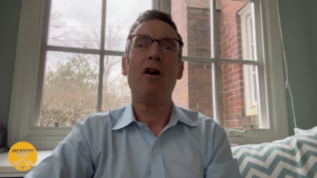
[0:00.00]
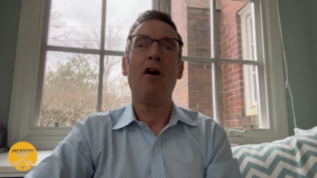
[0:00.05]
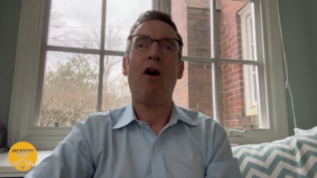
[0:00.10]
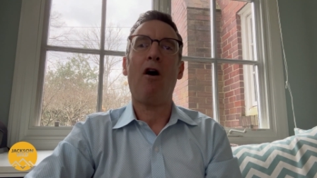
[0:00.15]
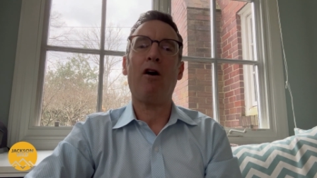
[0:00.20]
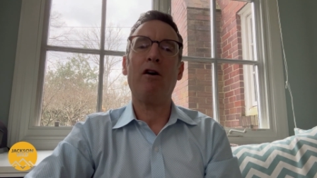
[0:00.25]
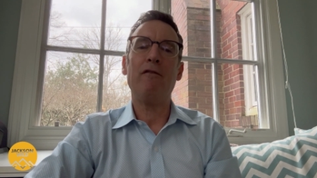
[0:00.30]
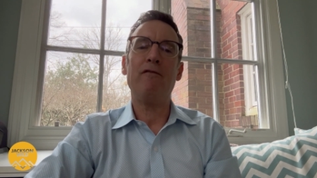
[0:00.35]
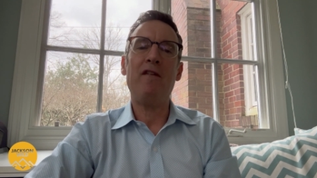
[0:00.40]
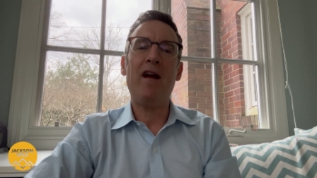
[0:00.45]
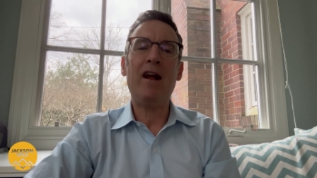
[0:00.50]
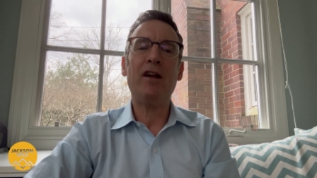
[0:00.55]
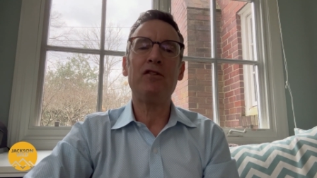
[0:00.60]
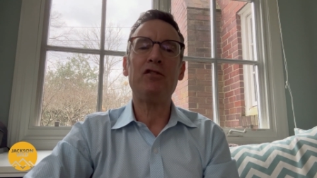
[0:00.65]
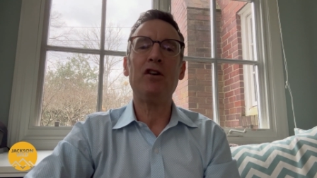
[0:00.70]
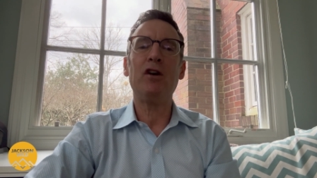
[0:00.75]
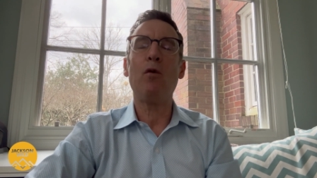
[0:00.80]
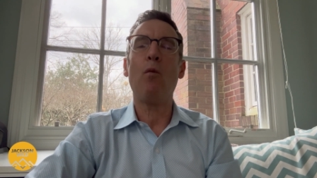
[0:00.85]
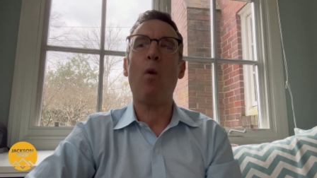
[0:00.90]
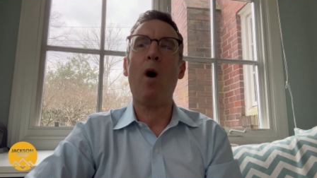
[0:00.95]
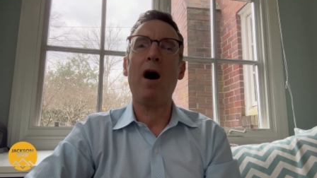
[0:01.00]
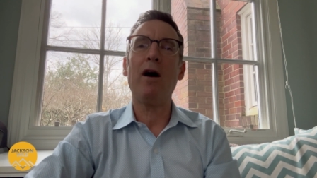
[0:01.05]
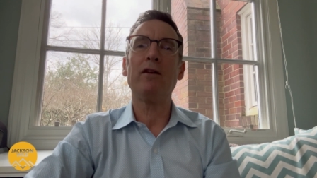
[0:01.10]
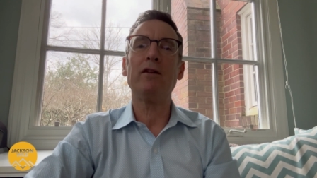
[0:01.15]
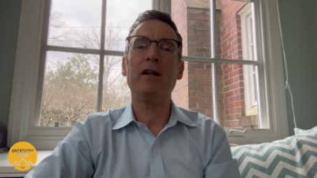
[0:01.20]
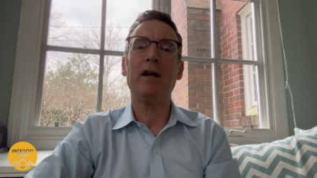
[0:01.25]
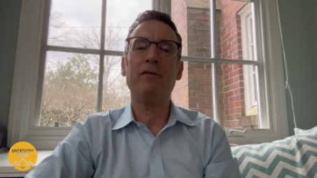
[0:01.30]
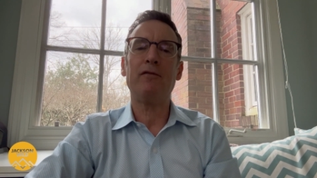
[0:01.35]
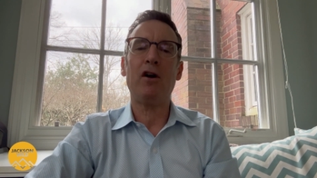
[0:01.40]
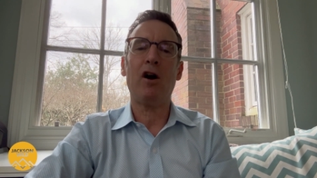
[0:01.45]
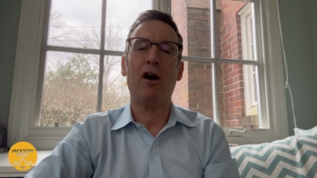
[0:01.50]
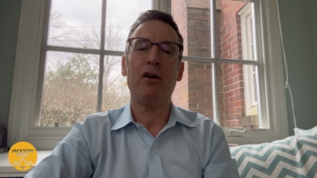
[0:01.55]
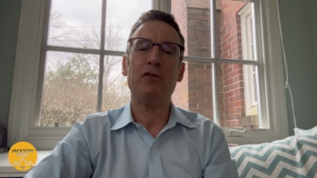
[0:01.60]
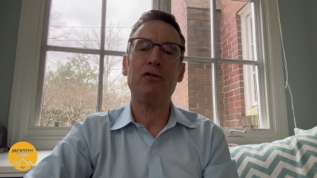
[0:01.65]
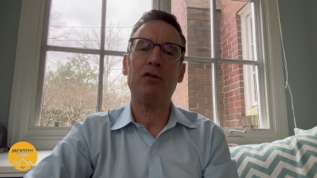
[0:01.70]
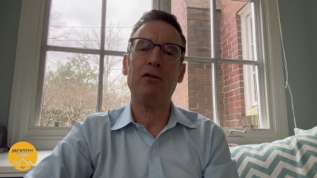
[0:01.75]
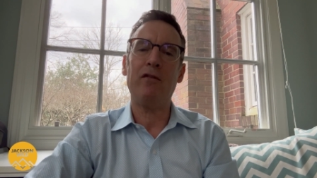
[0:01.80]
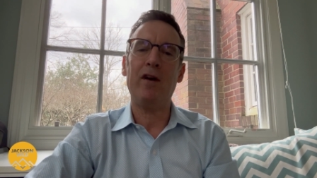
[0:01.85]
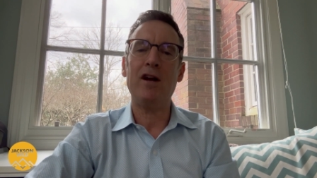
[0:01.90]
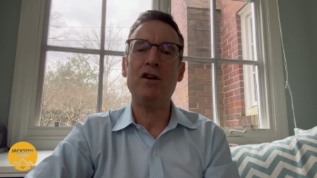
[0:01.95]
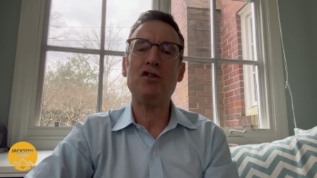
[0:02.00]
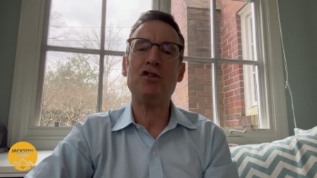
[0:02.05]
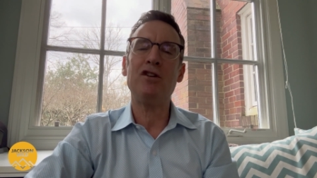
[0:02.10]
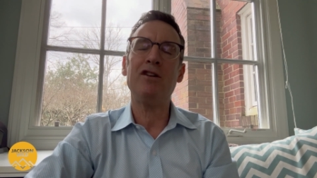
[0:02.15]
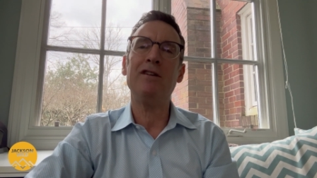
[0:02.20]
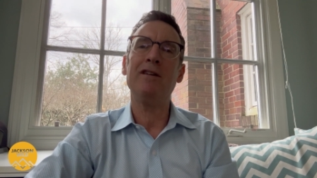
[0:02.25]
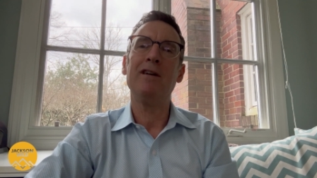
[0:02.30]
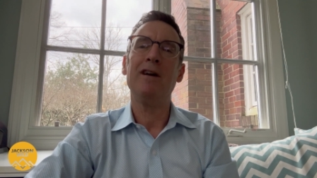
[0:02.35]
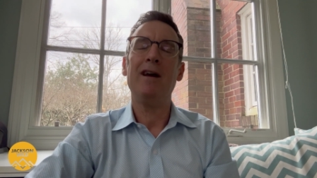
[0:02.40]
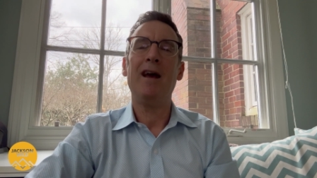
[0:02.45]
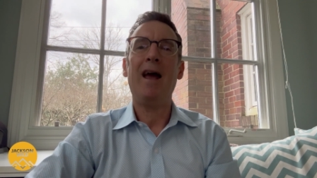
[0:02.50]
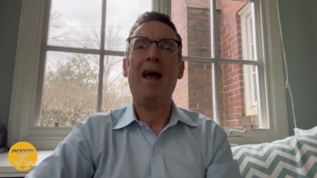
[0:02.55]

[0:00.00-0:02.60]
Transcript: are advancing wildlife conservation